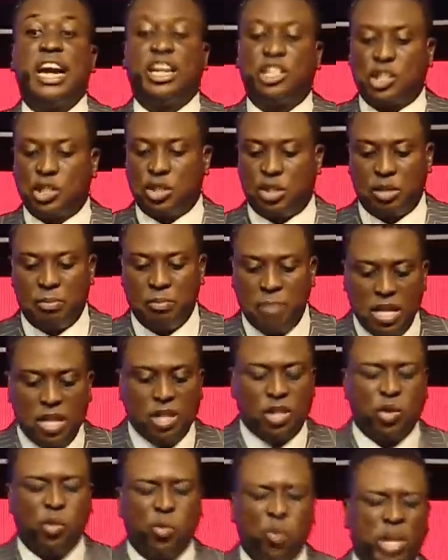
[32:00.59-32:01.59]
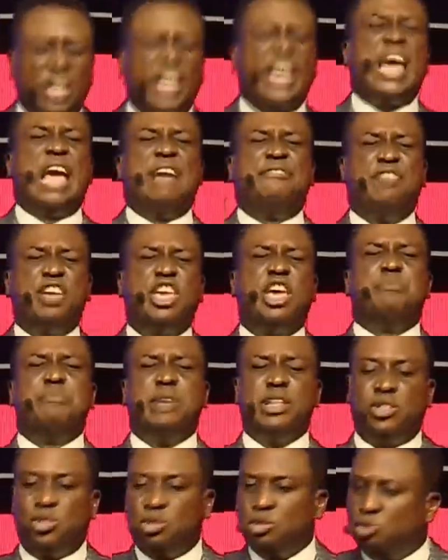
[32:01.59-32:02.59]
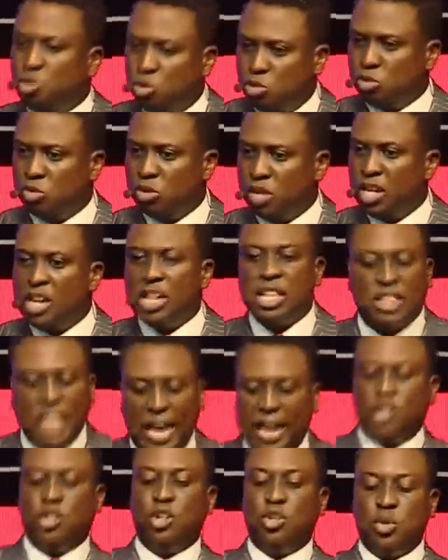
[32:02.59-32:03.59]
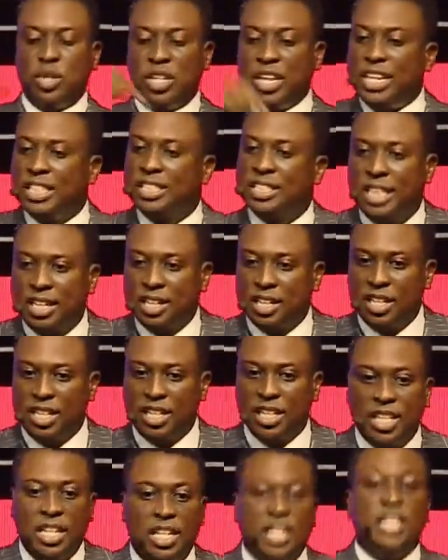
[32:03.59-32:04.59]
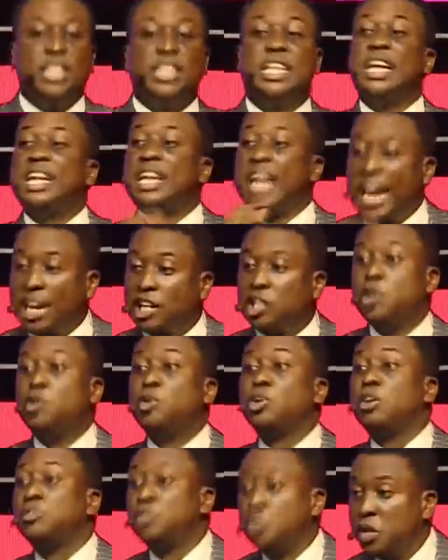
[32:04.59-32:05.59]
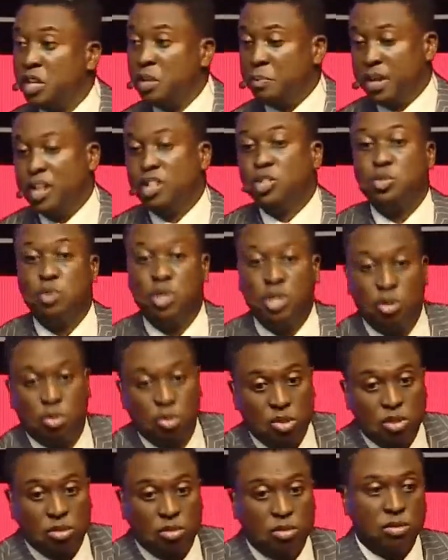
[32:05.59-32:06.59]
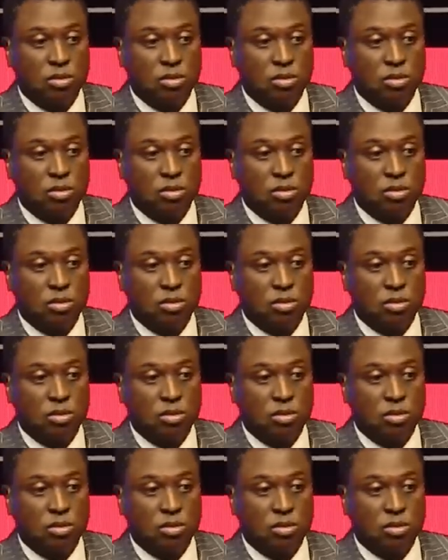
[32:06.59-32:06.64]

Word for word: action means whatever you're meant to do, that you don't do it instantly, the likelihood of doing it begins to reduce.